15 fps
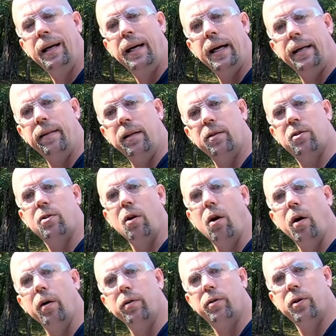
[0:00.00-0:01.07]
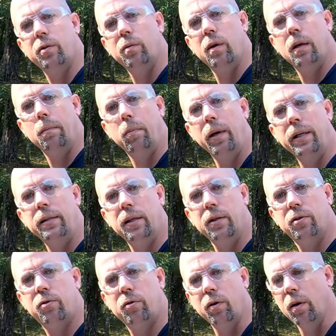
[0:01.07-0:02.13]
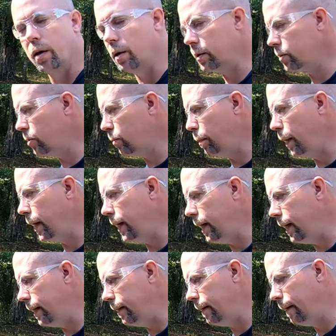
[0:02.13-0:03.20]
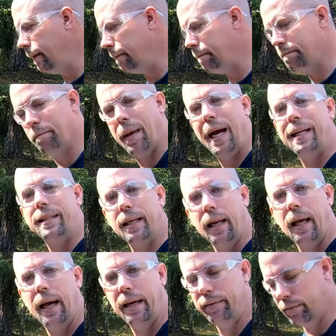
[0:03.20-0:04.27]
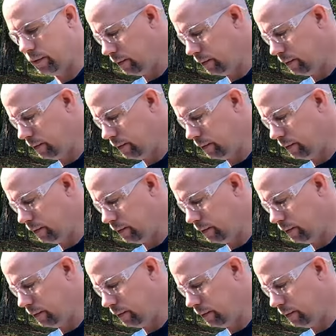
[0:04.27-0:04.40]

and then start to bring this truck's bed back to life.